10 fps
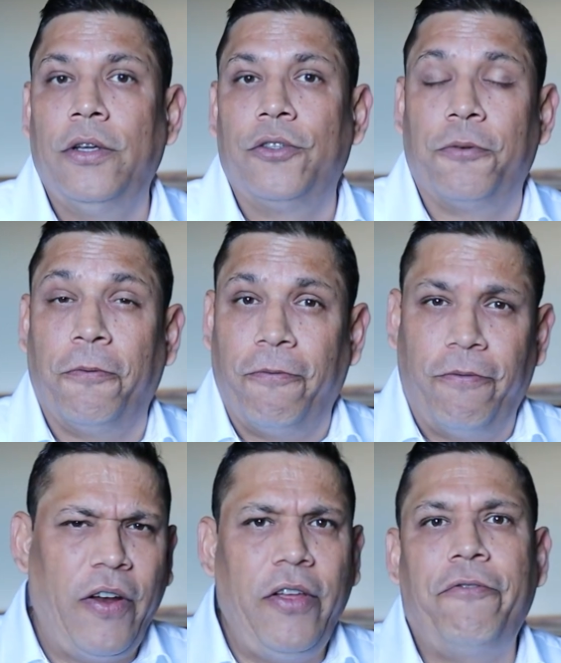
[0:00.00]
So
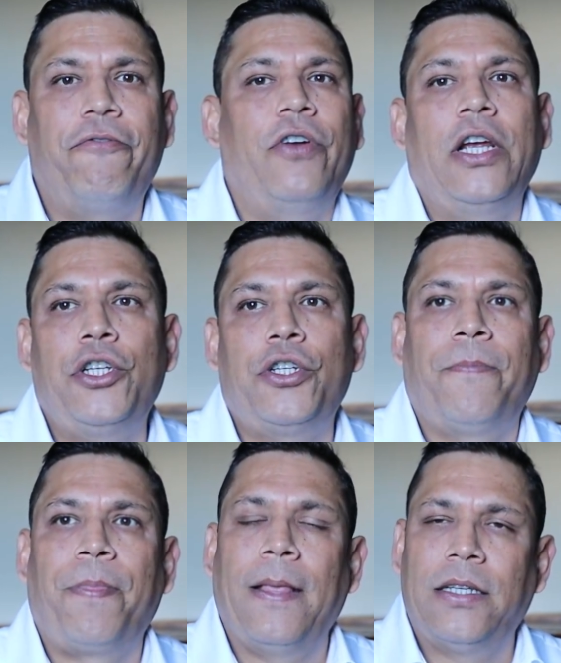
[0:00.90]
very
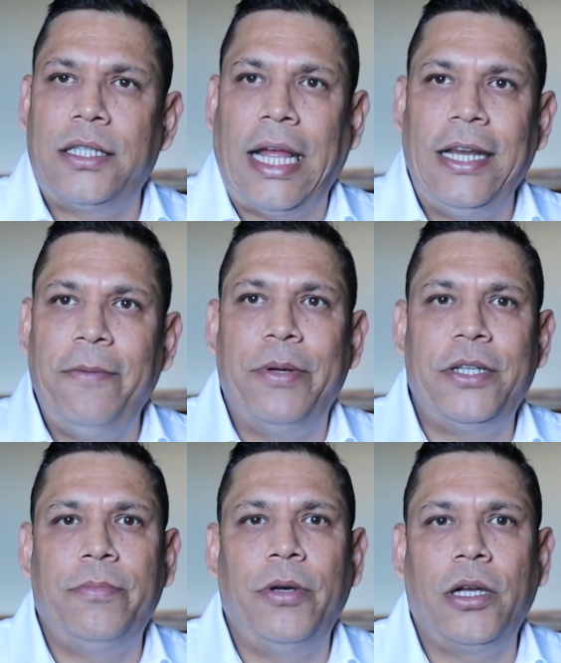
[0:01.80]
fresh, slightly
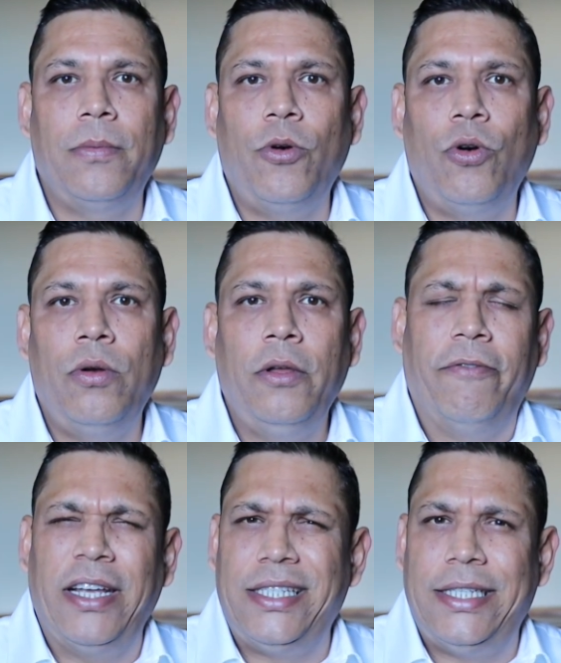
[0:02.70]
bitter bergamot,
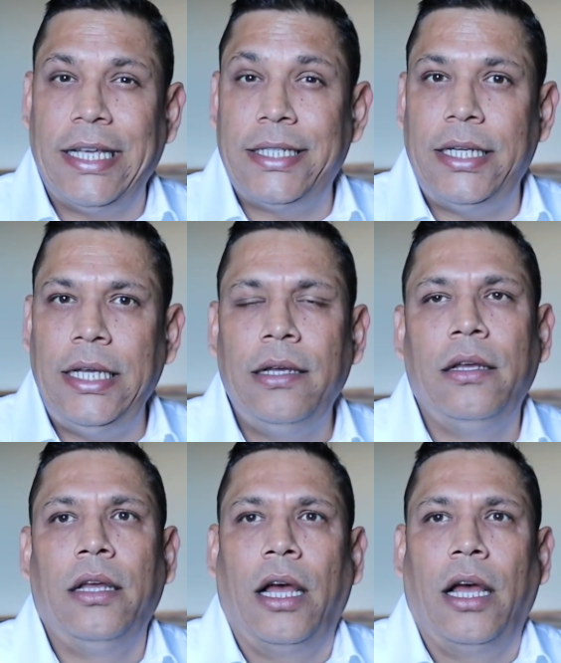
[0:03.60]
very zesty,